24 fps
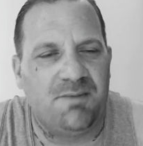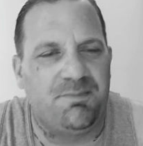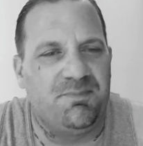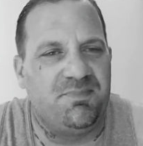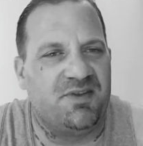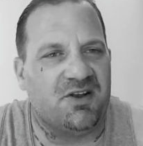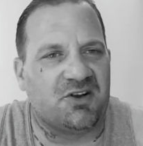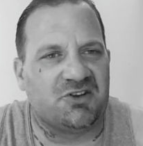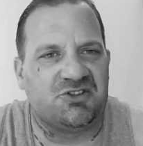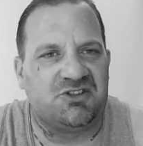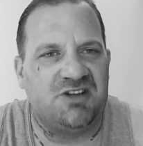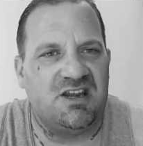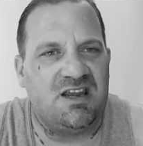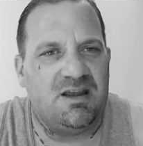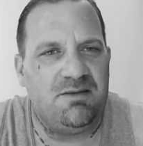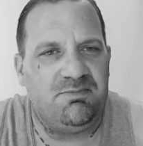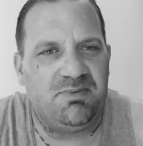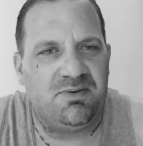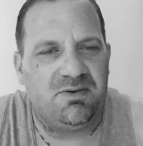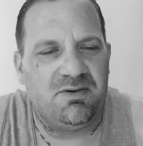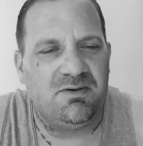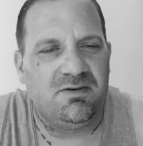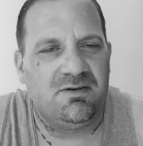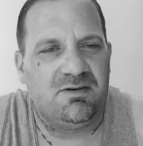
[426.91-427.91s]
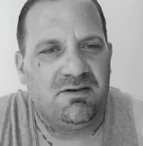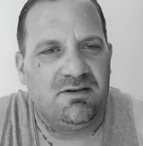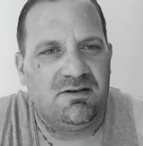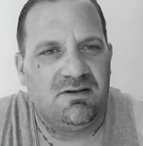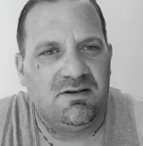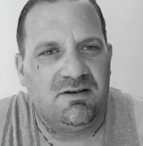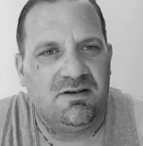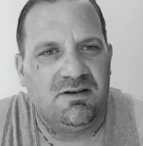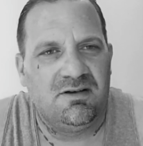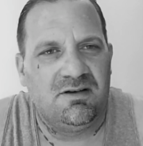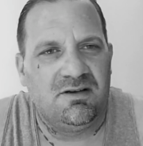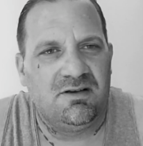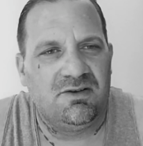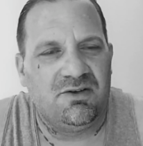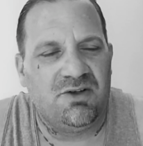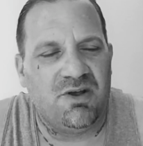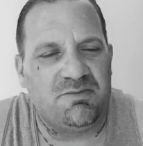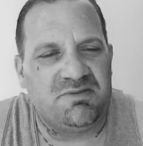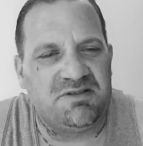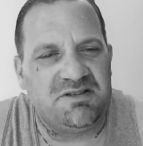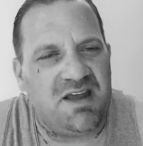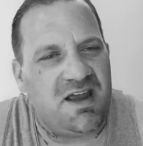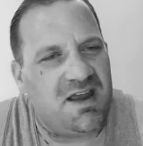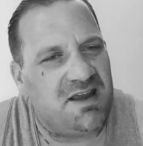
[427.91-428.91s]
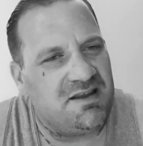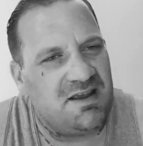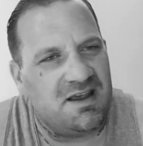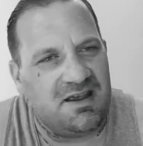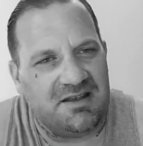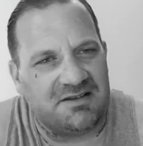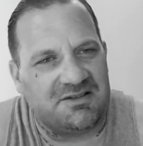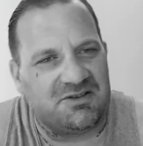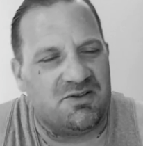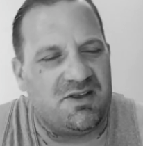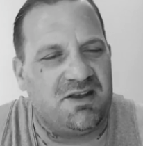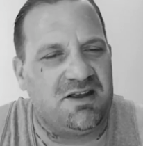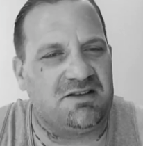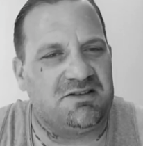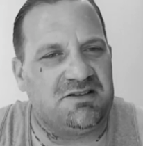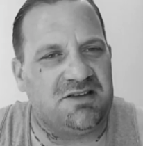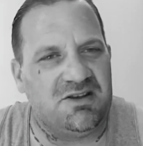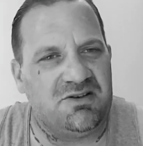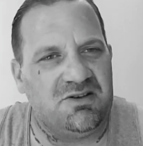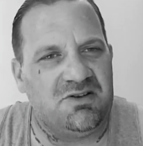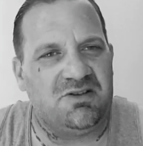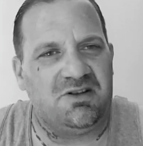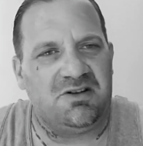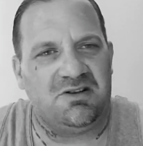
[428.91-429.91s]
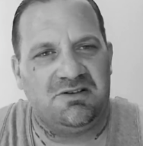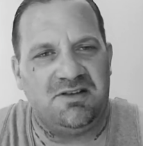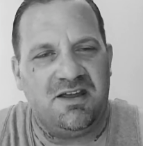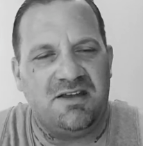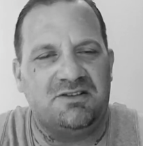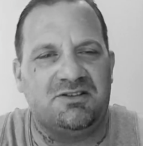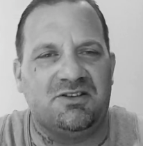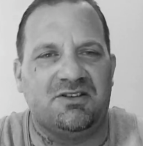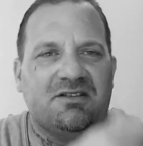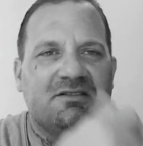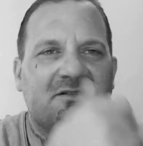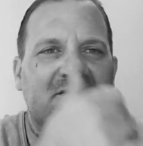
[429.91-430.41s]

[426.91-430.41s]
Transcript: They're cheap. You know what I'm saying? And so they continue their addiction.